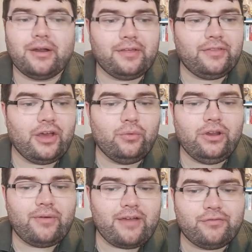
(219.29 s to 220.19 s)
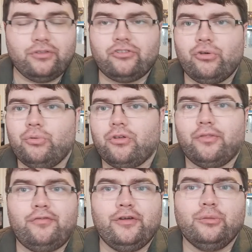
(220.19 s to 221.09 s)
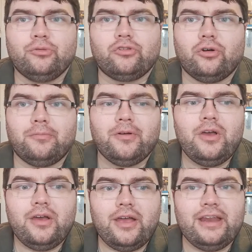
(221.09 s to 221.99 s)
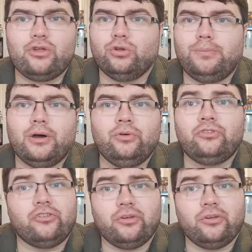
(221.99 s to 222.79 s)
I think the only reference to it was on the film's sort of initial posters.